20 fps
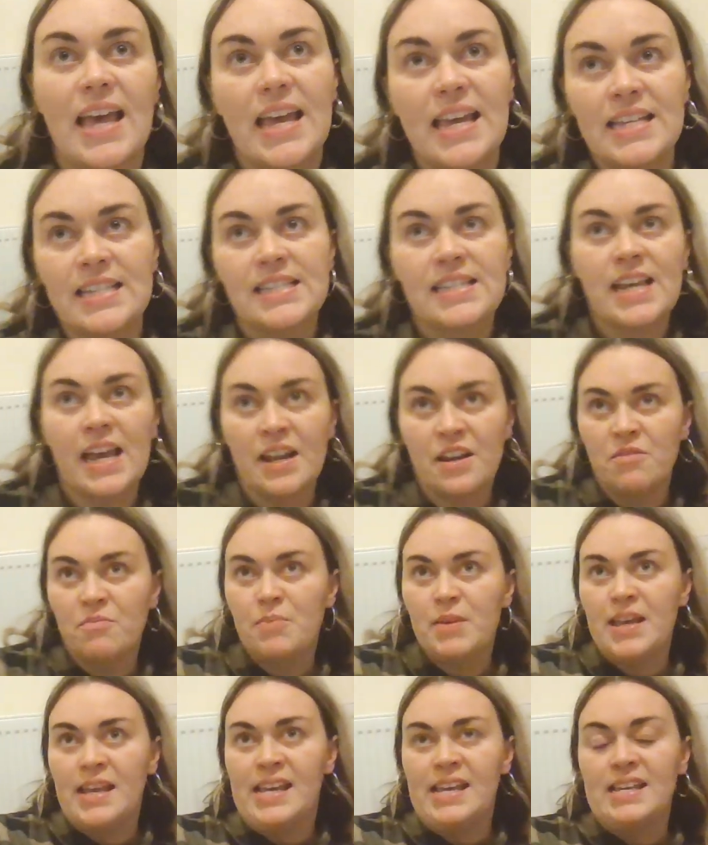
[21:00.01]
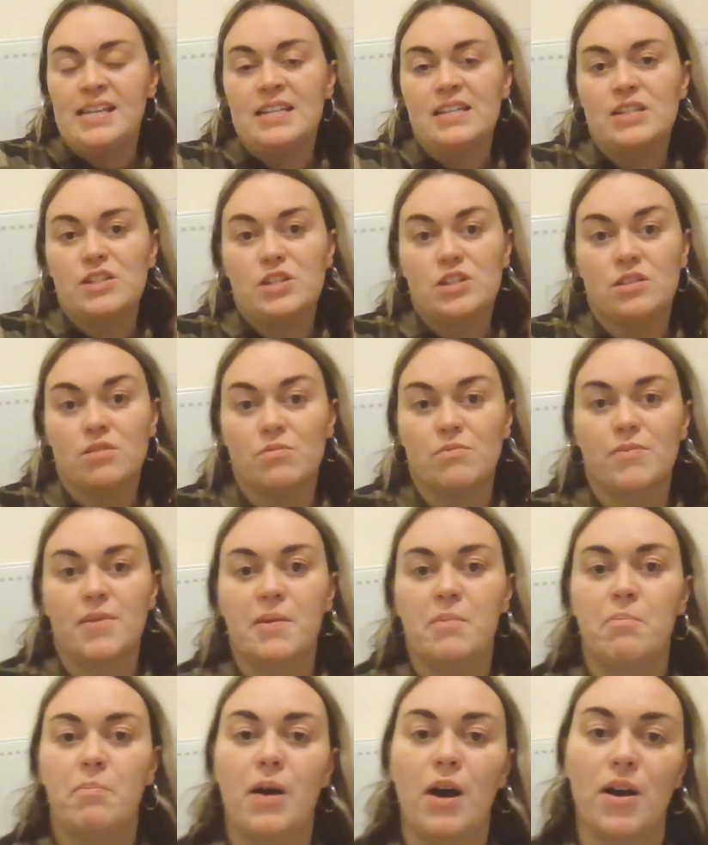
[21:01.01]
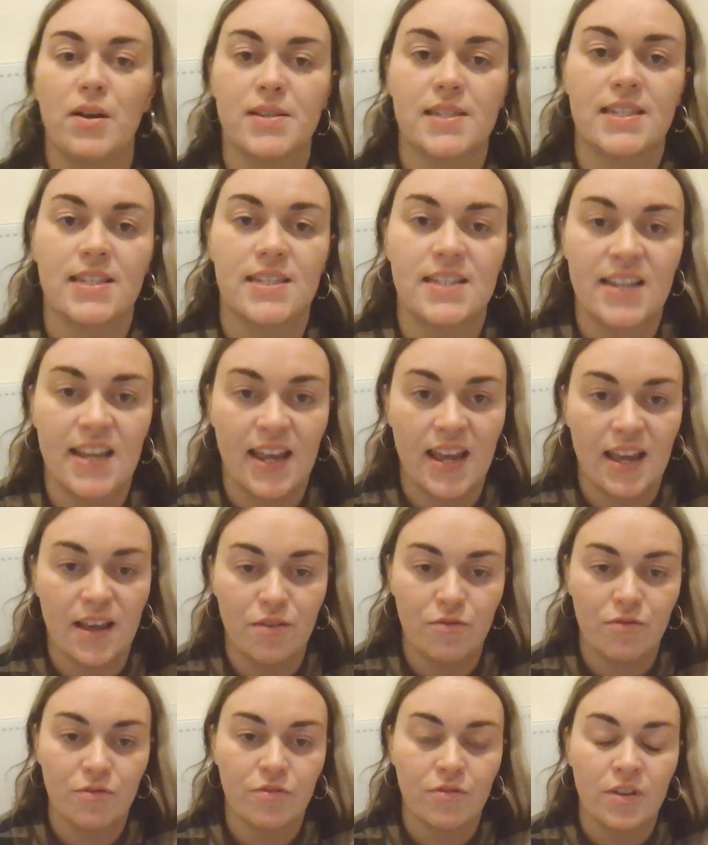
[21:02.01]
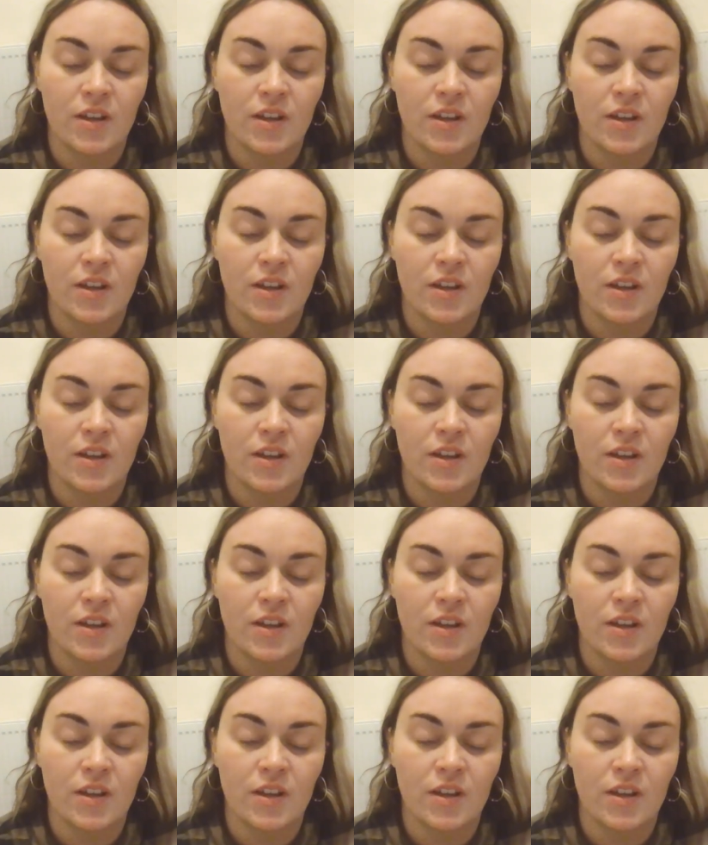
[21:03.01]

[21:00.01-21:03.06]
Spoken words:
is going to be something positive.